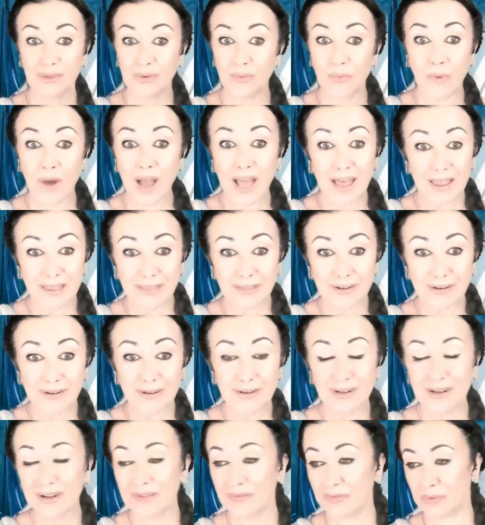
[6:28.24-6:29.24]
the
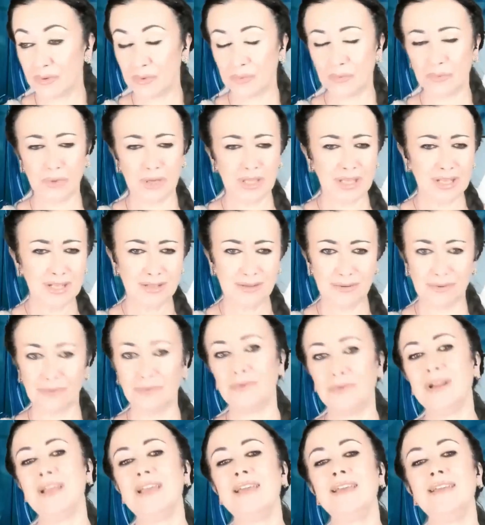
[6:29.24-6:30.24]
weather, the wind, the
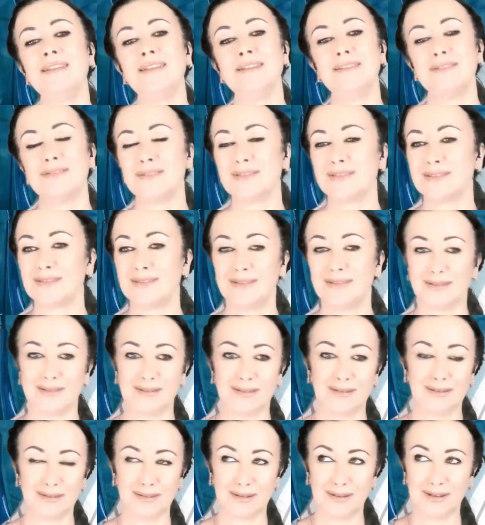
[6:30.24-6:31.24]
rain,
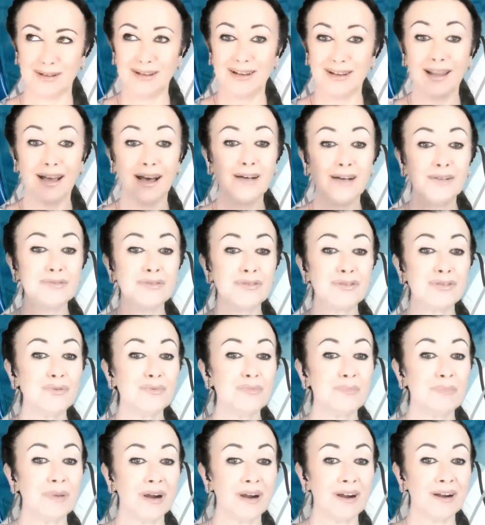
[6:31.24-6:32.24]
the clouds
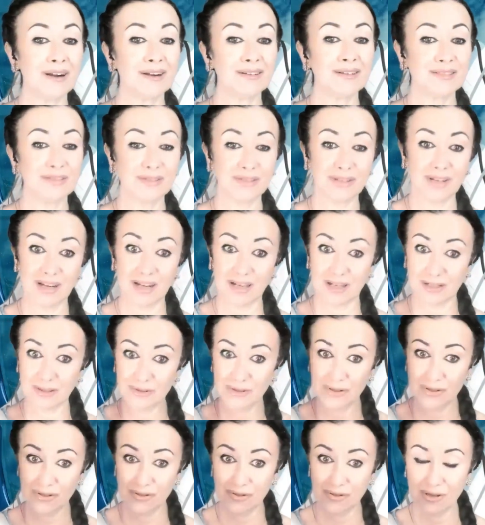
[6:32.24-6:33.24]
to part, the
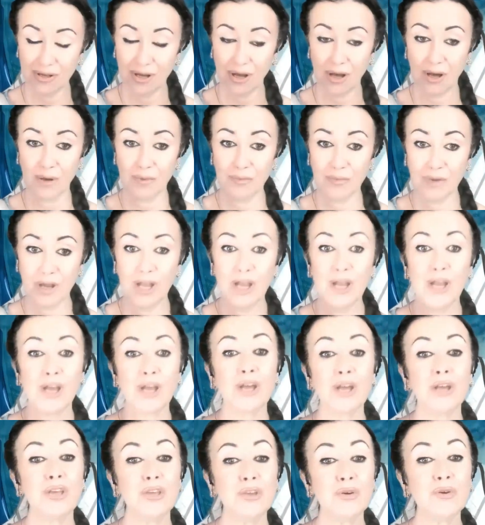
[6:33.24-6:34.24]
clouds to come.
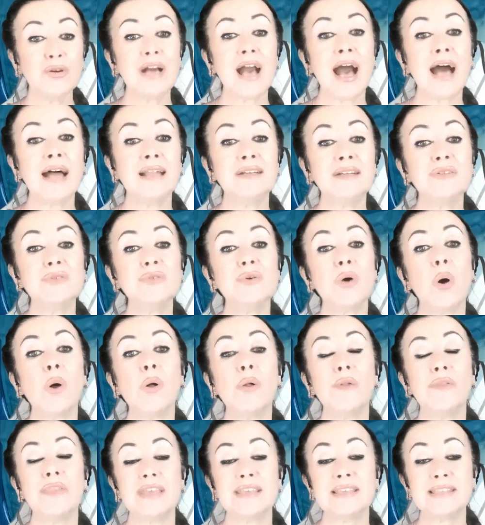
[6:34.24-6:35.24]
You can do
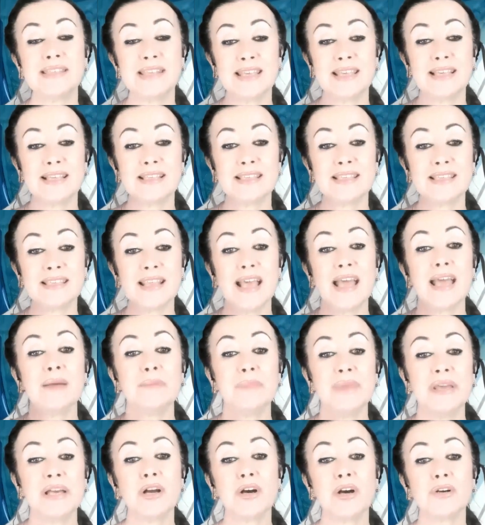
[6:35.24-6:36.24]
all these things
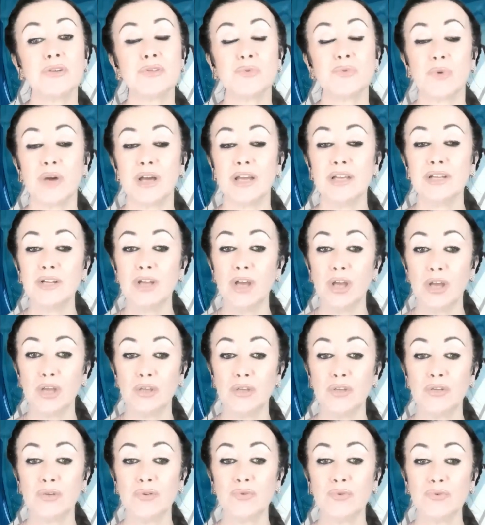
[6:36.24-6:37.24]
because when
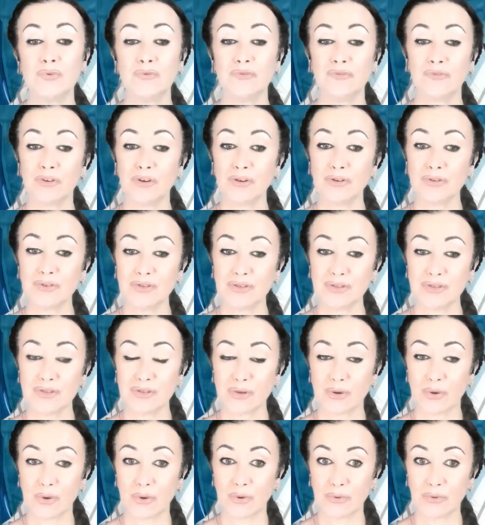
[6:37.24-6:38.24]
you
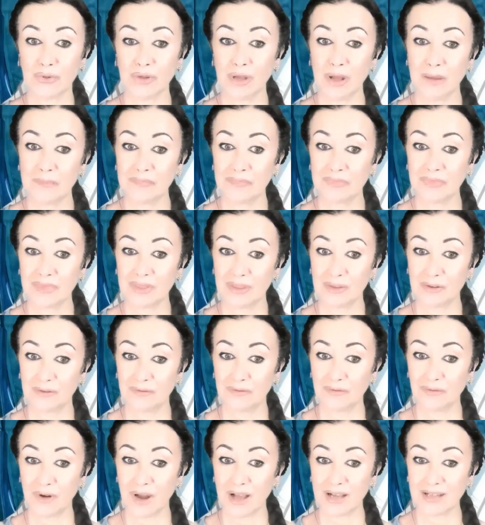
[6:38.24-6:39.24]
focus on the
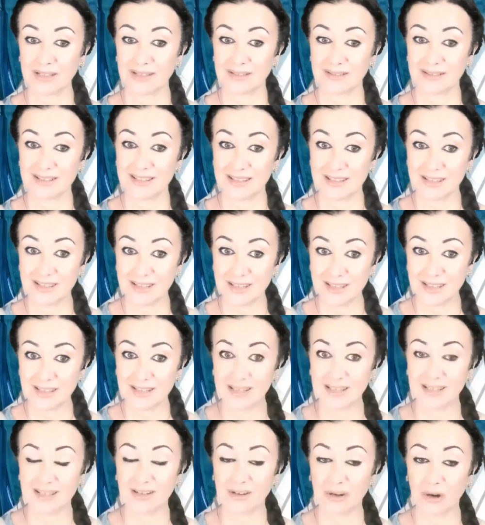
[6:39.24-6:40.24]
fractal
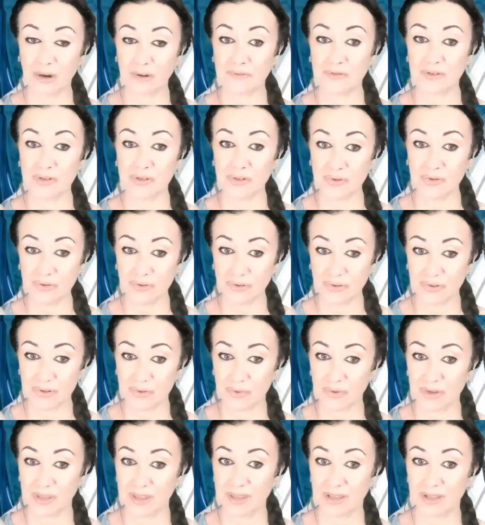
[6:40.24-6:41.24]
seed of
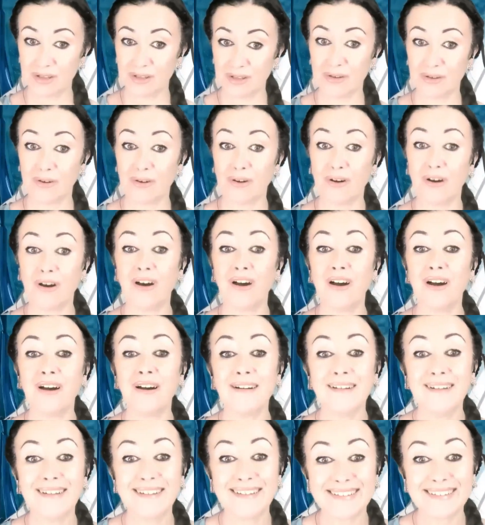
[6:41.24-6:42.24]
source within your
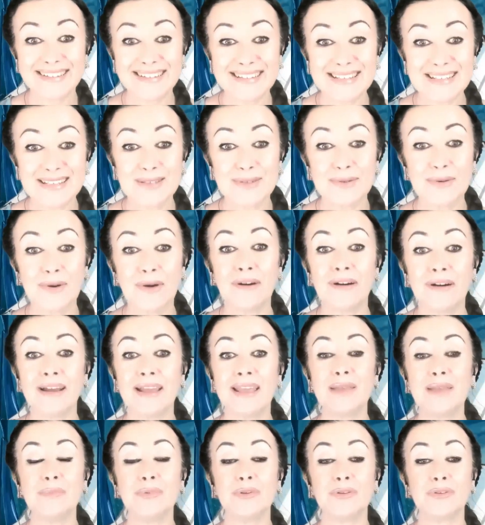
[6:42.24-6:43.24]
heart, you are
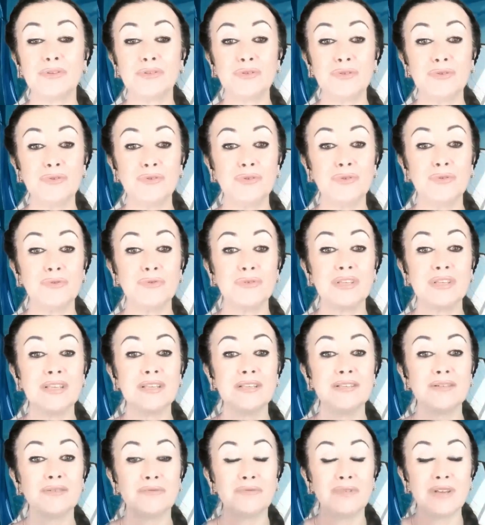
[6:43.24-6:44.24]
able to use
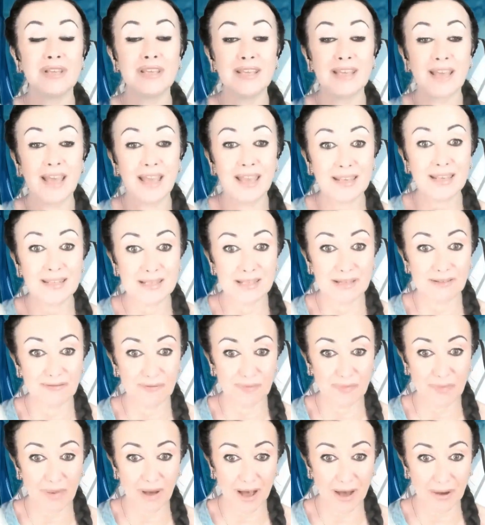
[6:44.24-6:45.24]
its
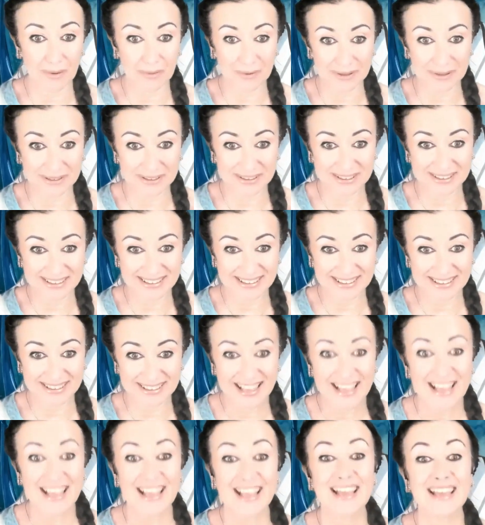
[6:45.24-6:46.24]
creative power.
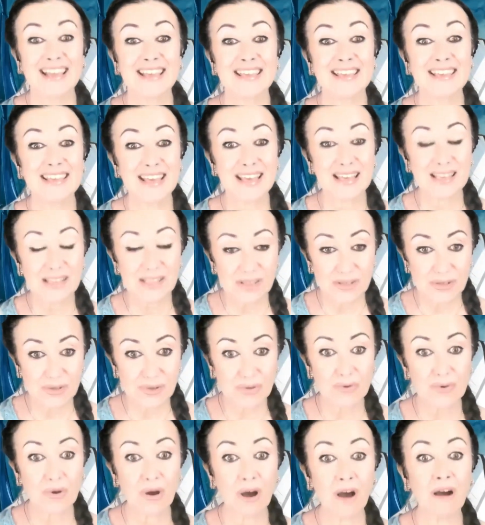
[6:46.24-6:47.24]
Yes,
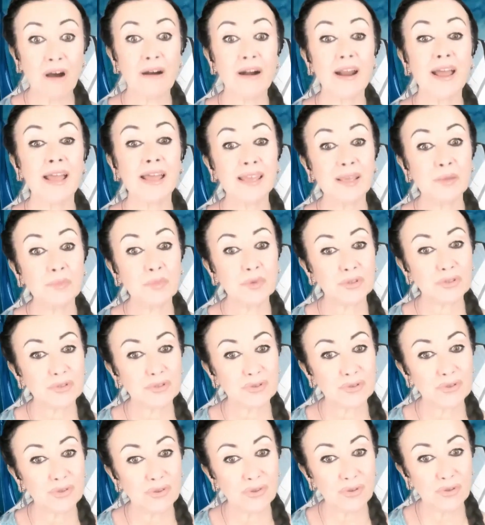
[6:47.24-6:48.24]
you are able
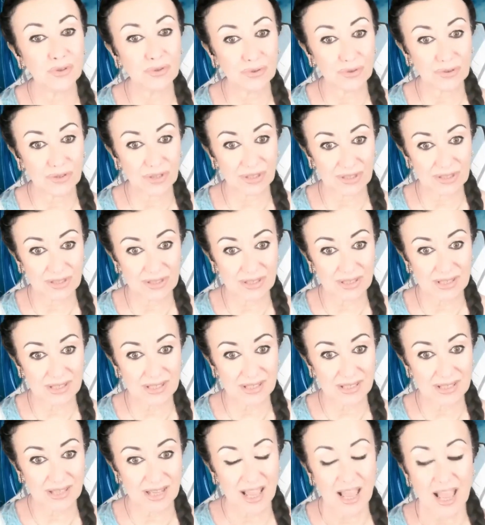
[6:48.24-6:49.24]
to do
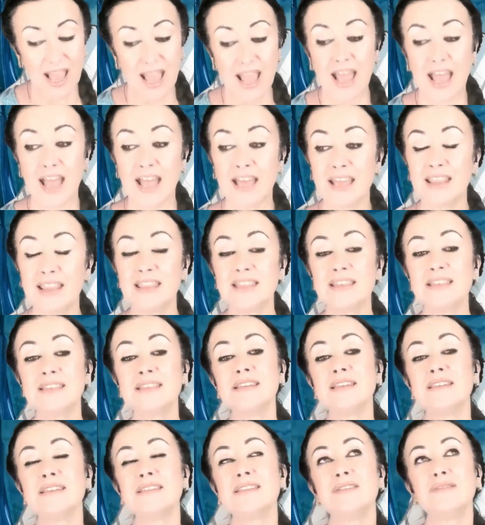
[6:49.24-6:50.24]
this. And
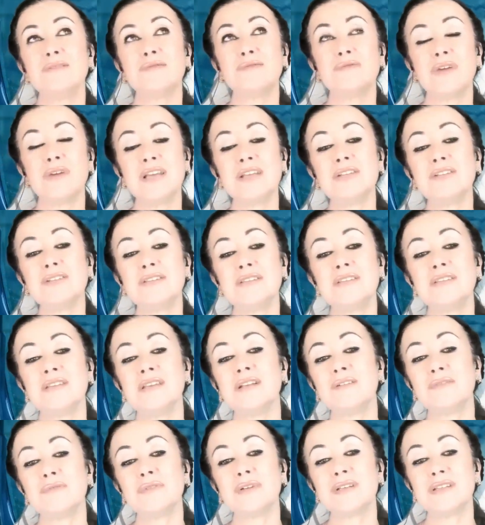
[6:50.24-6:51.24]
this is the greatest
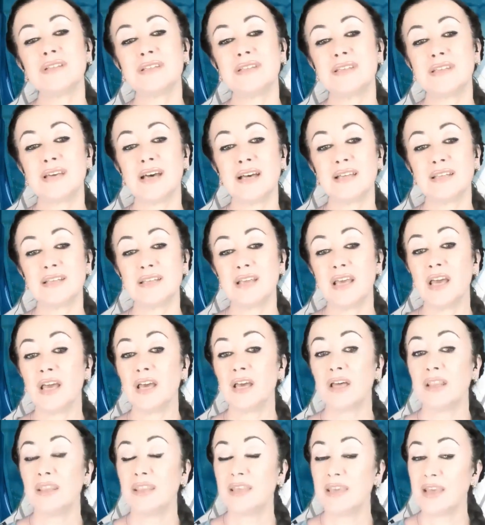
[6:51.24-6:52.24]
secret that
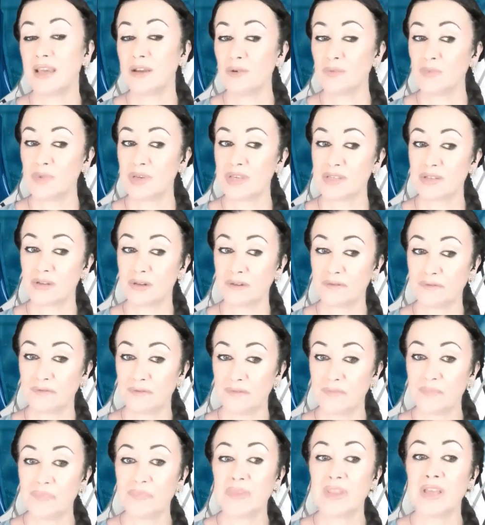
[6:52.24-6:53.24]
the enemies
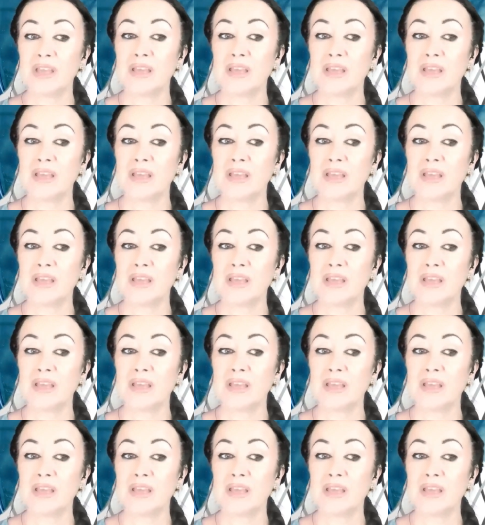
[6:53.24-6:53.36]
of